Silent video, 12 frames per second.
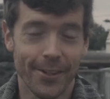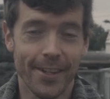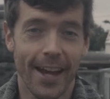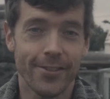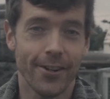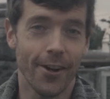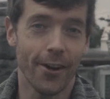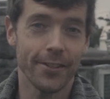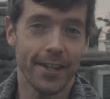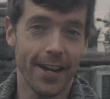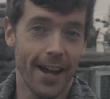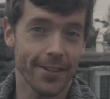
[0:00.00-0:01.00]
You can catch it on
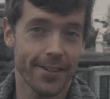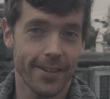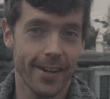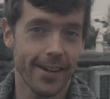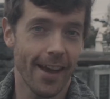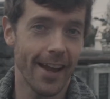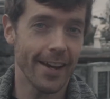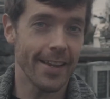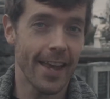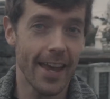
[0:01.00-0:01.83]
Canal Street, and it